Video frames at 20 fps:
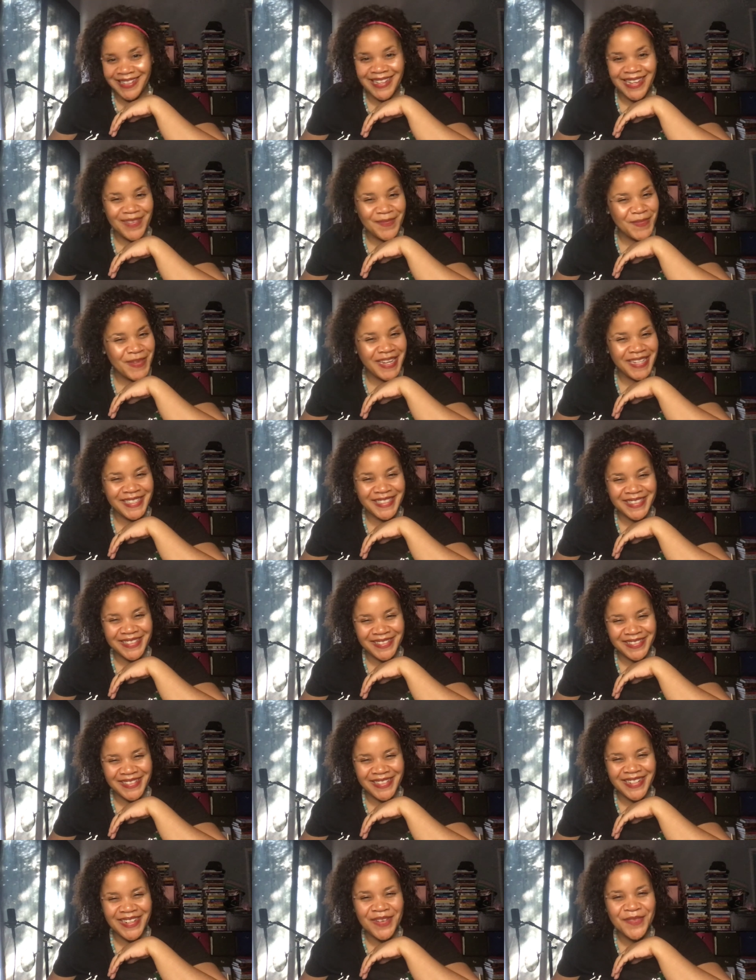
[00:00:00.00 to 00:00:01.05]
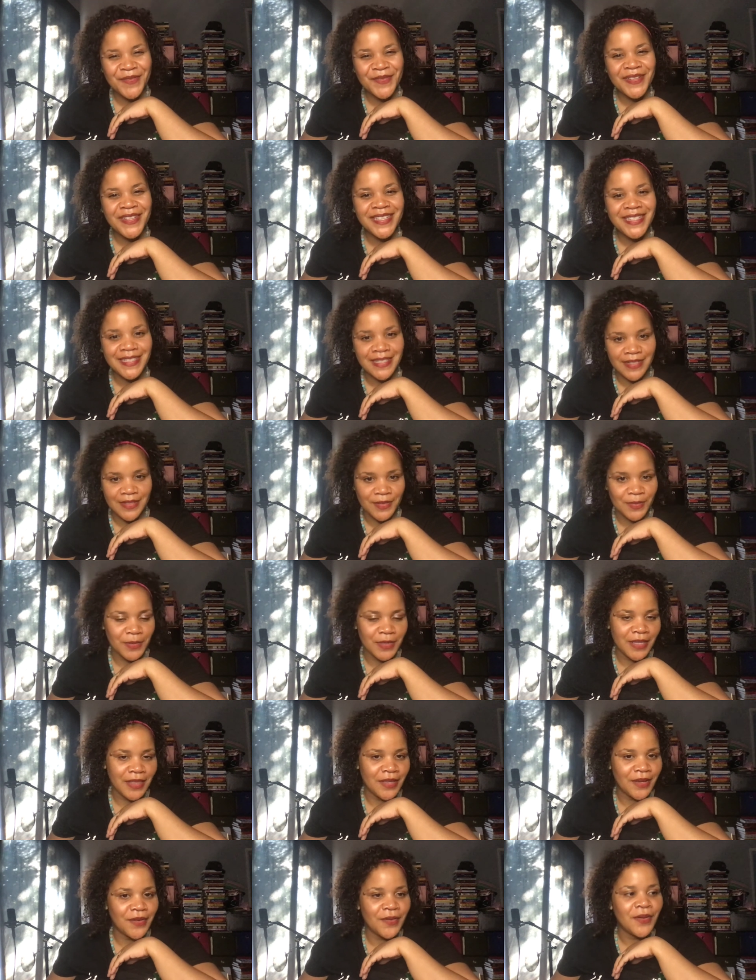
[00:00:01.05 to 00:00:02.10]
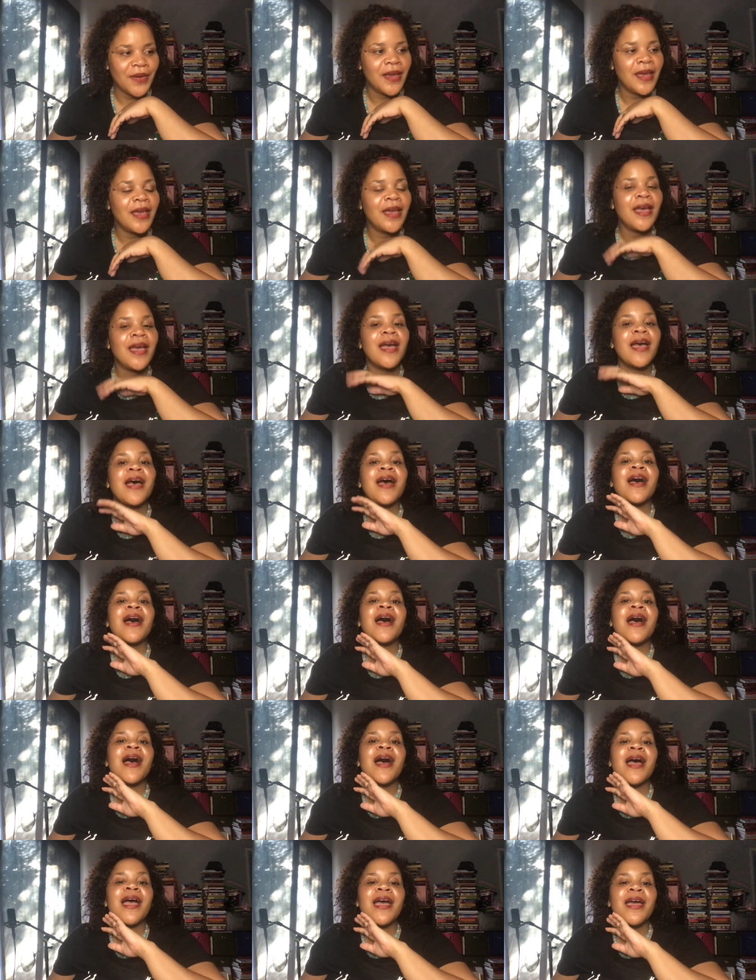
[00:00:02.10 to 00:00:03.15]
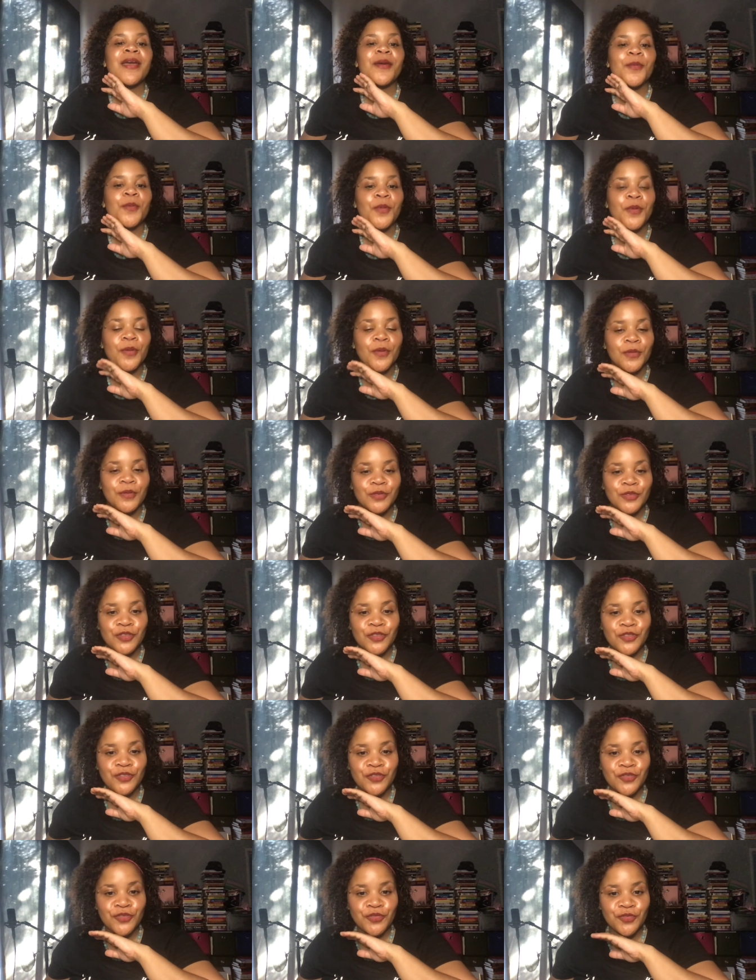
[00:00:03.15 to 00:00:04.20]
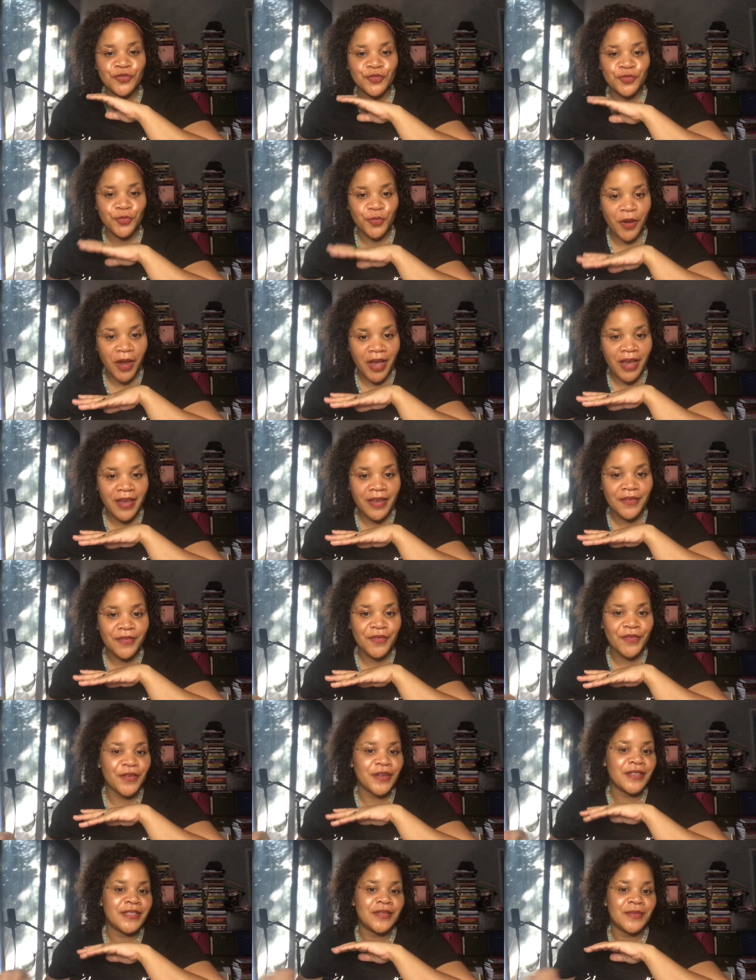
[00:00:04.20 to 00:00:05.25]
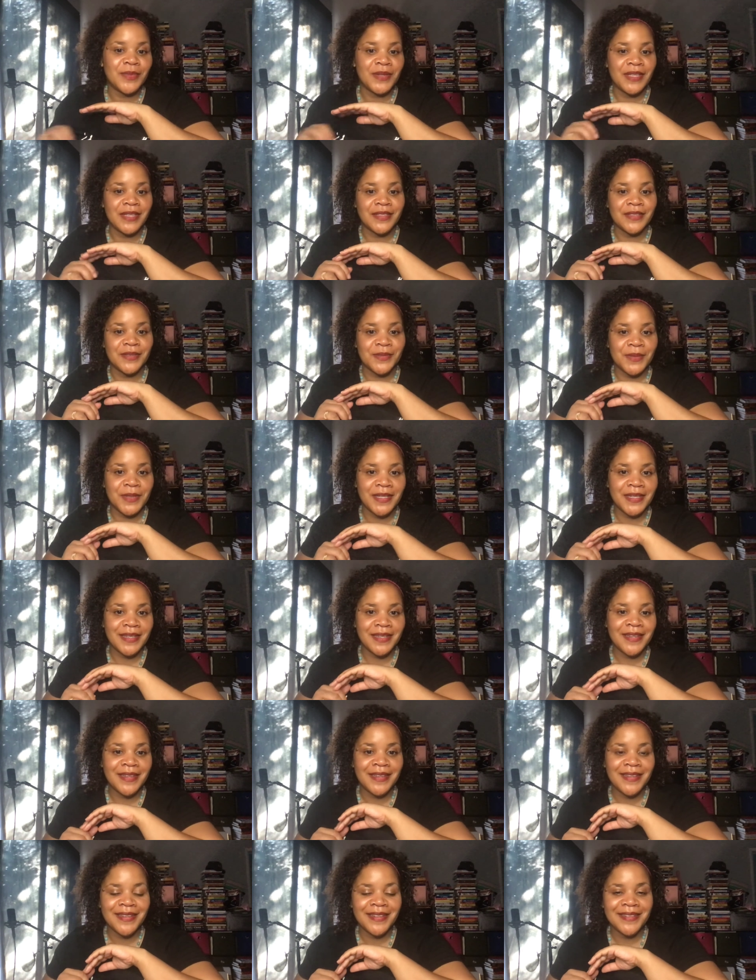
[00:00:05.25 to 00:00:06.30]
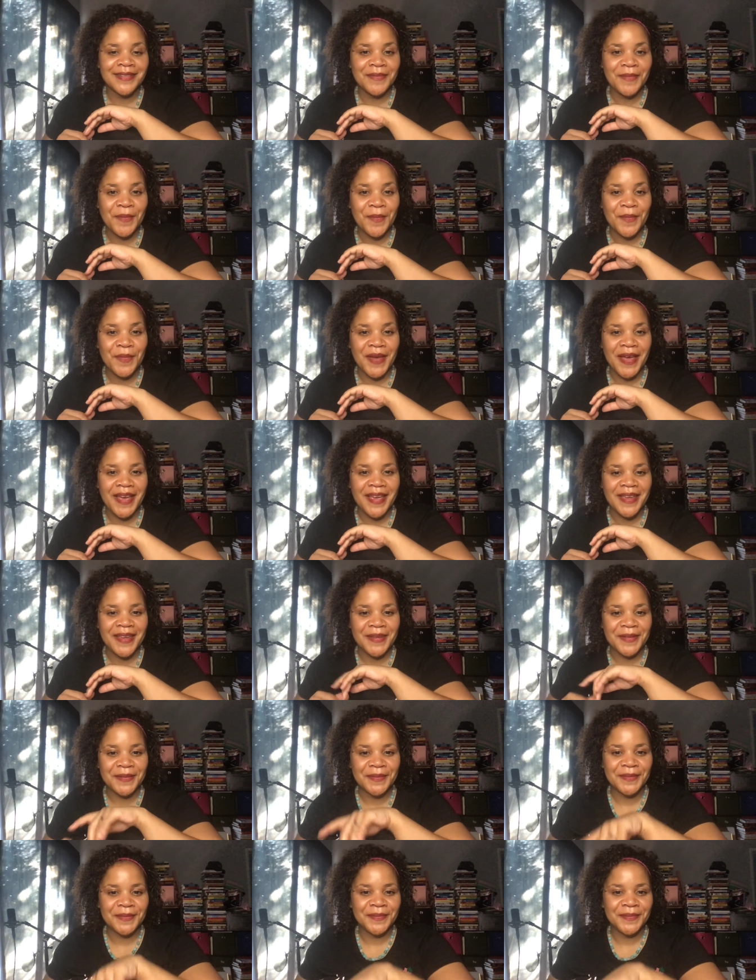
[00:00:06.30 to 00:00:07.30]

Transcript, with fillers: I'm not sure. Hopefully, it's this week, though. I will try for it to be this week. Bye.